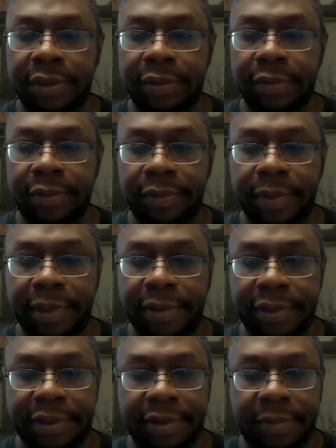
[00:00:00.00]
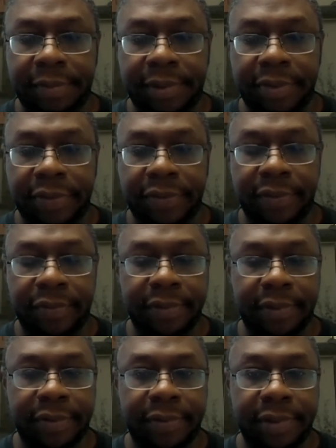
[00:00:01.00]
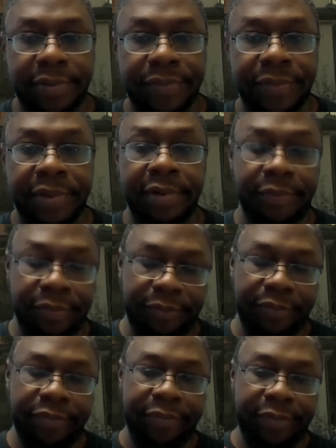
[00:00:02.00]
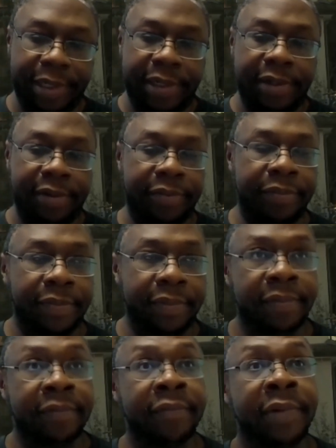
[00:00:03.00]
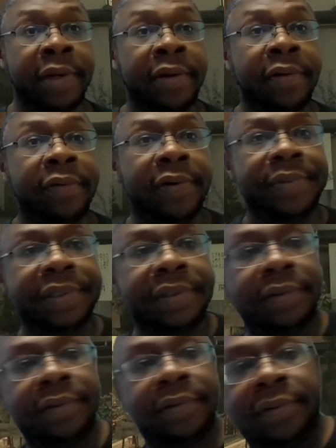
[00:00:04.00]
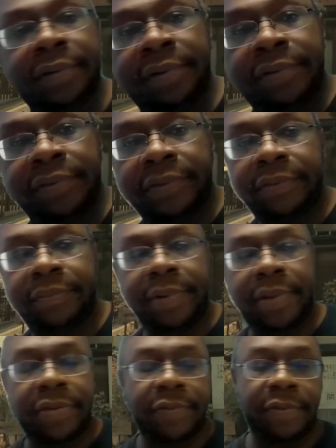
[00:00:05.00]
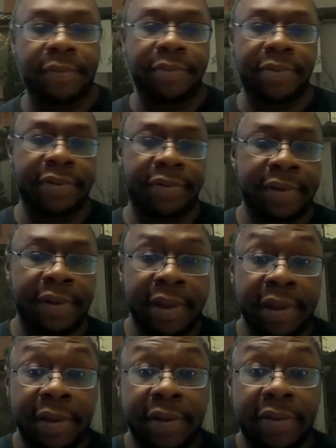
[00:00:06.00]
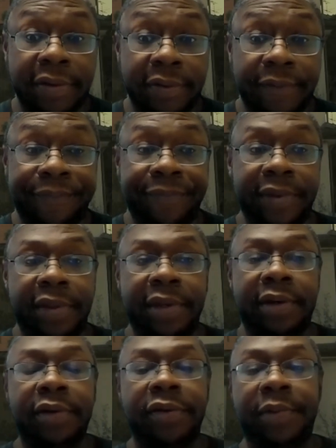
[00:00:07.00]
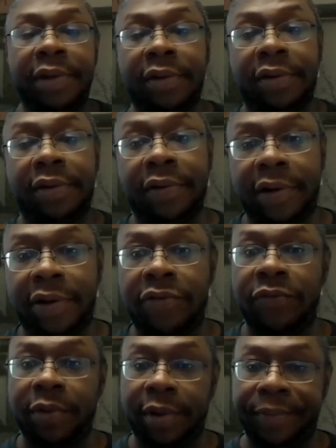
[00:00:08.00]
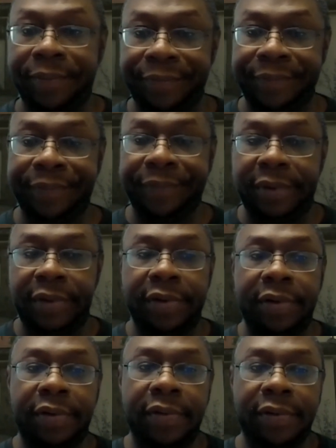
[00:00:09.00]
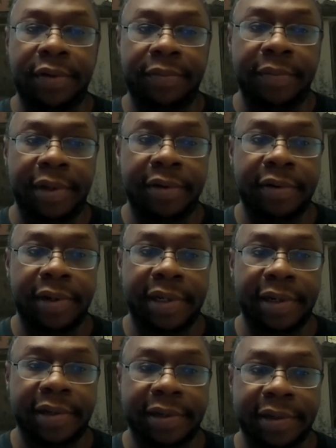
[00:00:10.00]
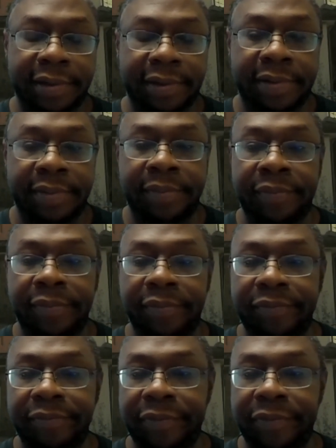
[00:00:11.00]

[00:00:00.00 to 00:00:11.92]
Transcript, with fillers: So going back to sharing my screen really quick, um, I had a minor interruption for business purposes. So again, Ultimaker Cura is free. You go to ultimaker.com.